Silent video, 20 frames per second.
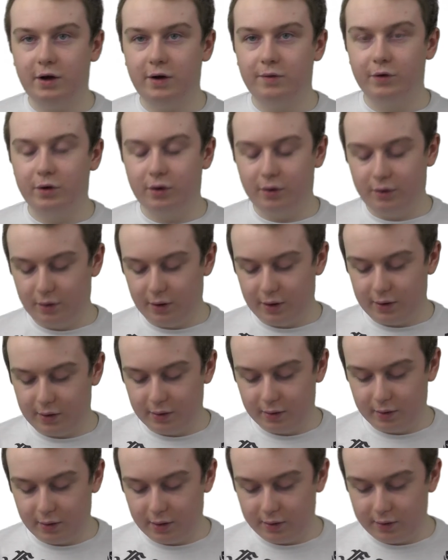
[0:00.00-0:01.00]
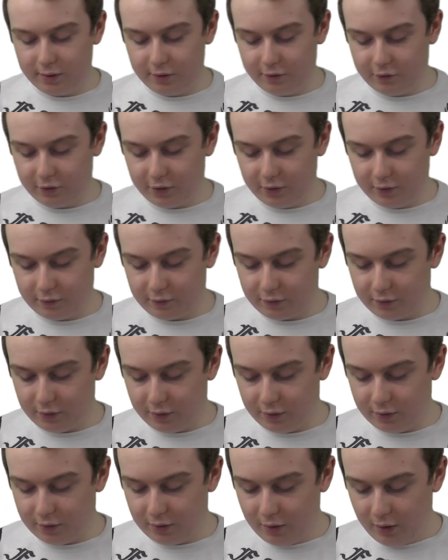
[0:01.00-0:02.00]
have a DJ
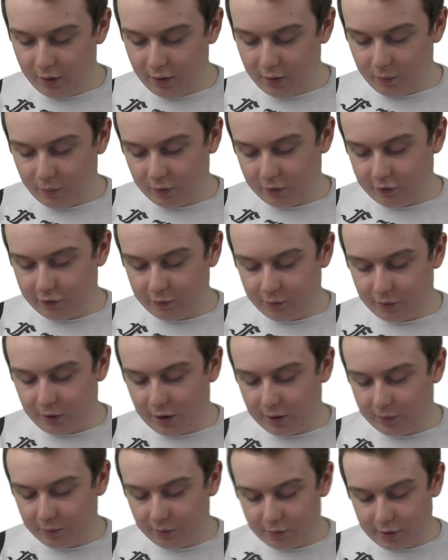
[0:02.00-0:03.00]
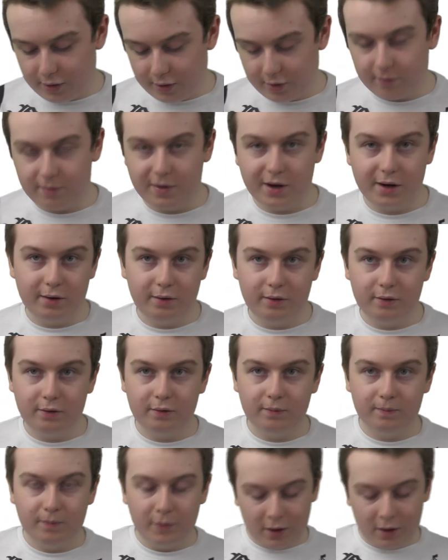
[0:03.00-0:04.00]
screen, which is what I will recommend.